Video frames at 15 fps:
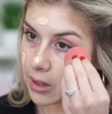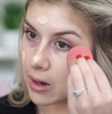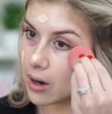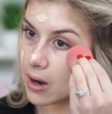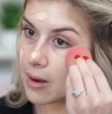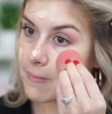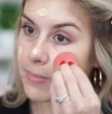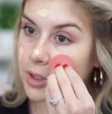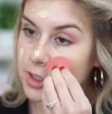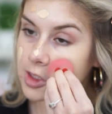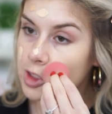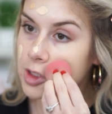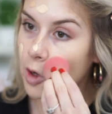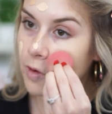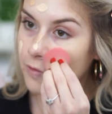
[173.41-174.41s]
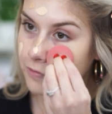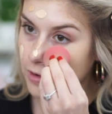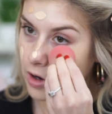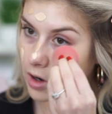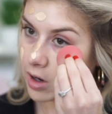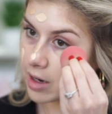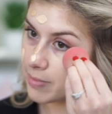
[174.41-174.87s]
but so
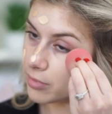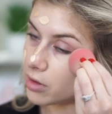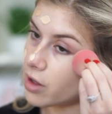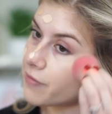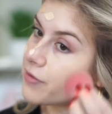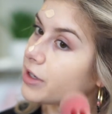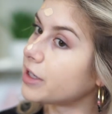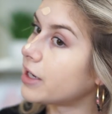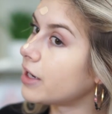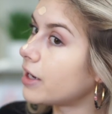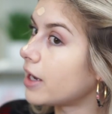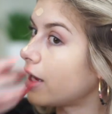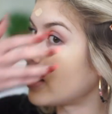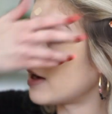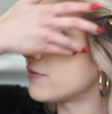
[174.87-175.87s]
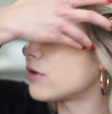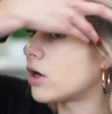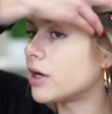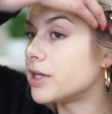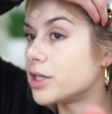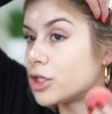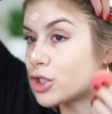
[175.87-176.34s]
far I'm loving it and I've
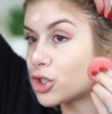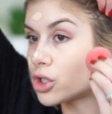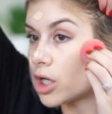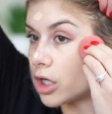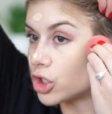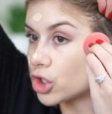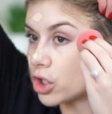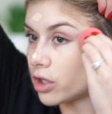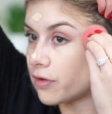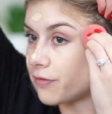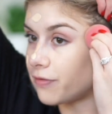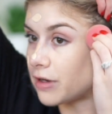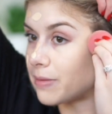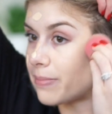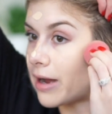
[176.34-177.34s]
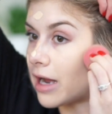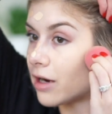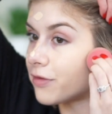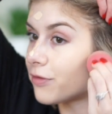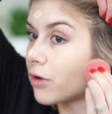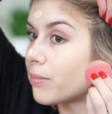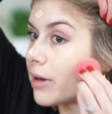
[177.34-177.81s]
gotten such good
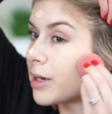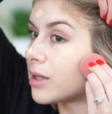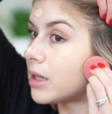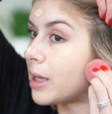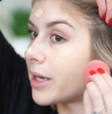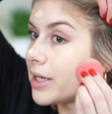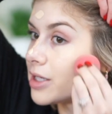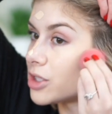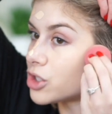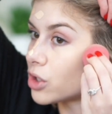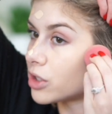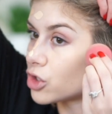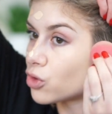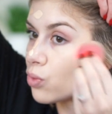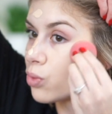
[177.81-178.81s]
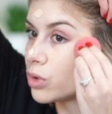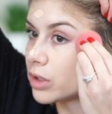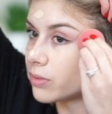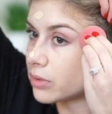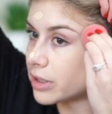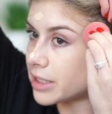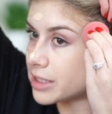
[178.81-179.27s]
feedback from my clients, so that's
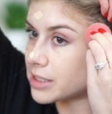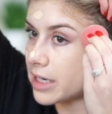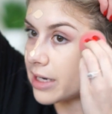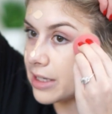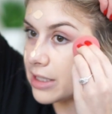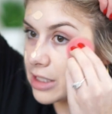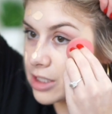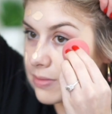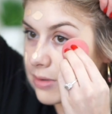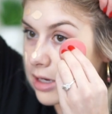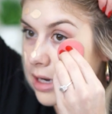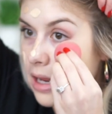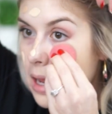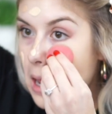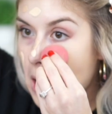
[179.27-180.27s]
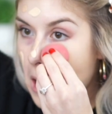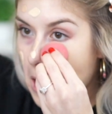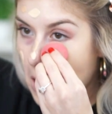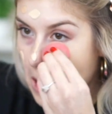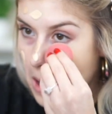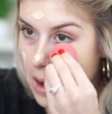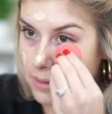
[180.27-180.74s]
really, really exciting to me.
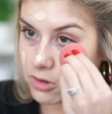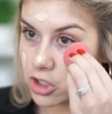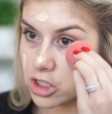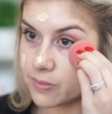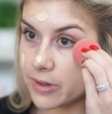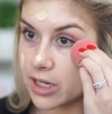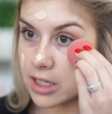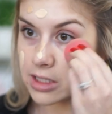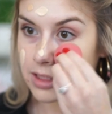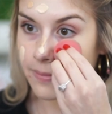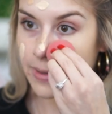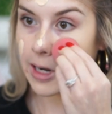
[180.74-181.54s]
Just because the